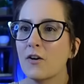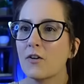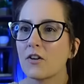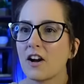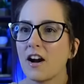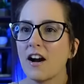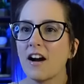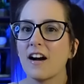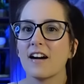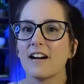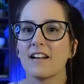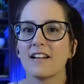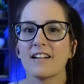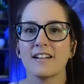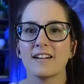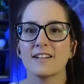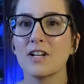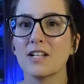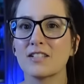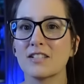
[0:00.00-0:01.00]
Oh
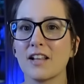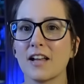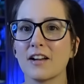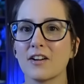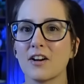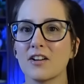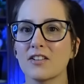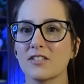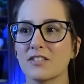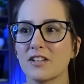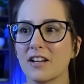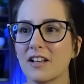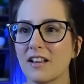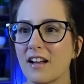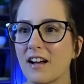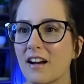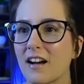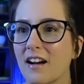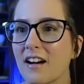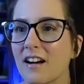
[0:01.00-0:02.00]
god. It's like
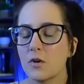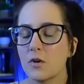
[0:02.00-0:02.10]
Godzilla,